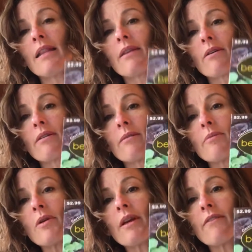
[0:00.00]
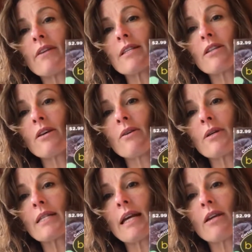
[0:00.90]
The beauty of this too
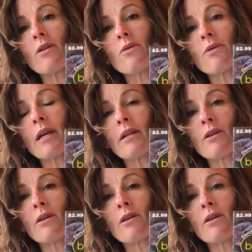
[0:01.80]
is that you can